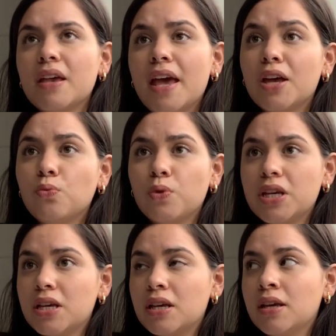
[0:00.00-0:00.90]
And
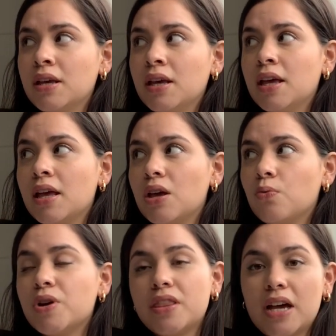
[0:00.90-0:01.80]
we
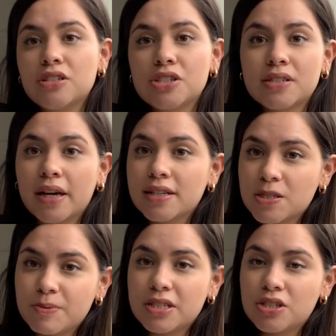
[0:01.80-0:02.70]
then just kind of
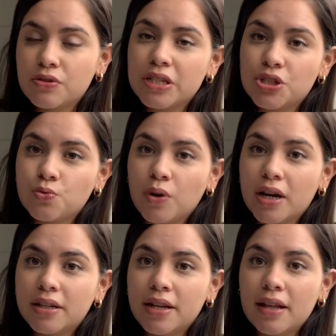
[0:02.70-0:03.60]
speak to each
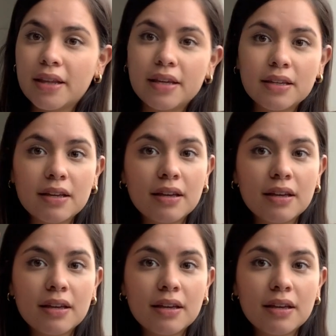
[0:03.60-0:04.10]
one and like